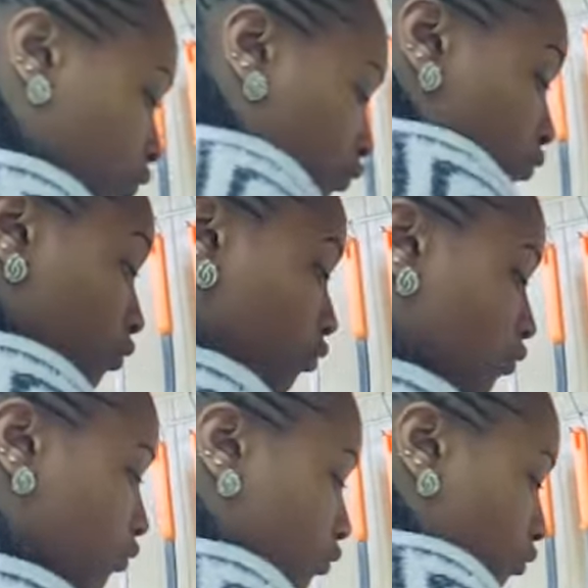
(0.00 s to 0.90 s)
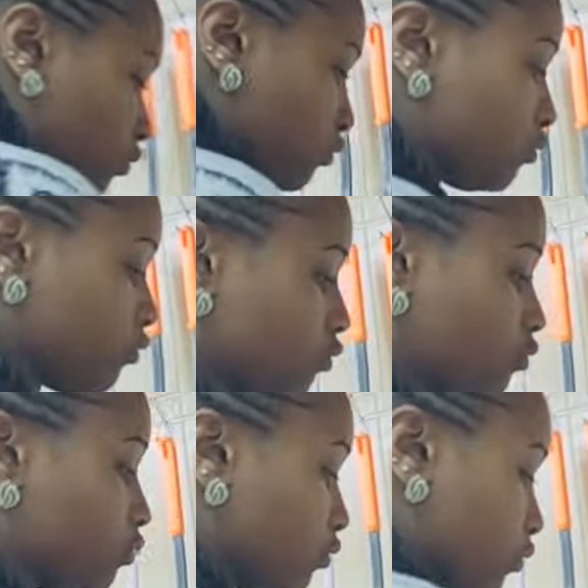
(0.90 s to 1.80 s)
of the freezer
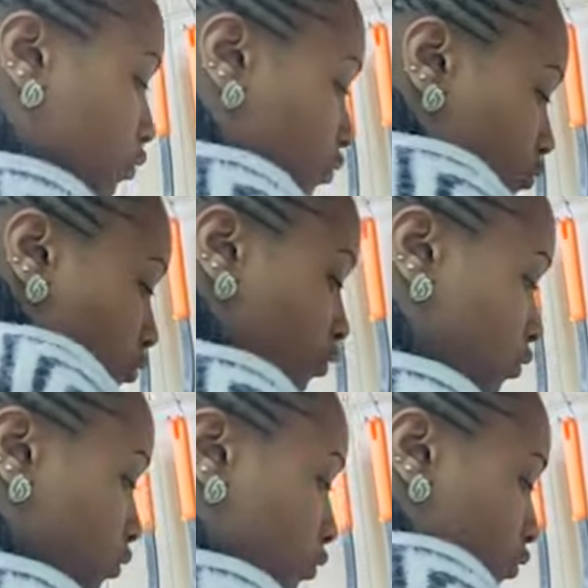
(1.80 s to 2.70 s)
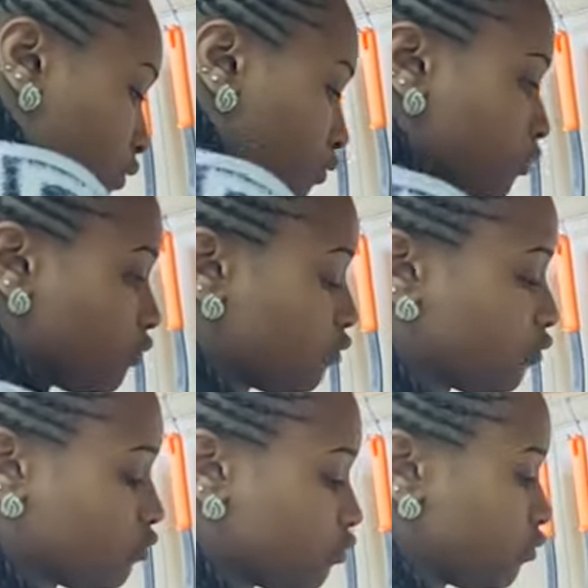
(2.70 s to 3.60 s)
and return it back.
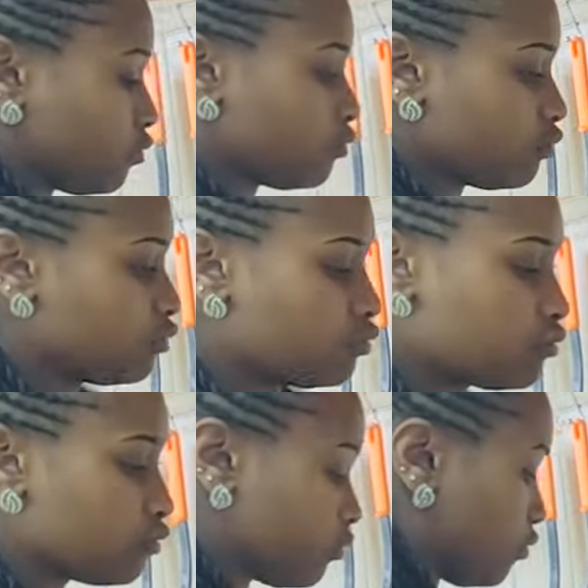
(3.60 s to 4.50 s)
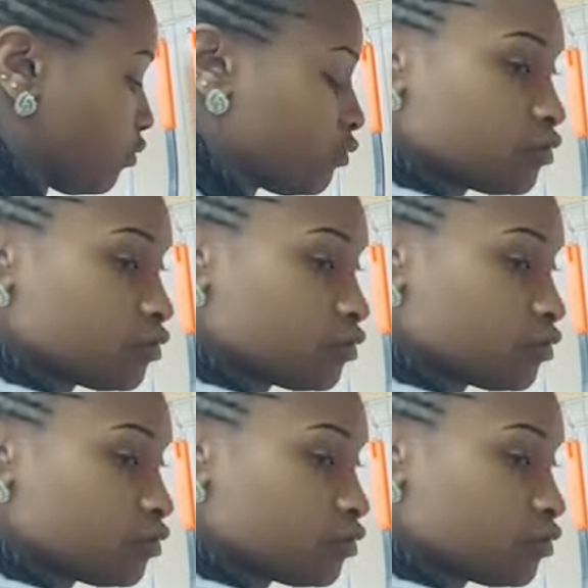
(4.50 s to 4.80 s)
When I get it out of the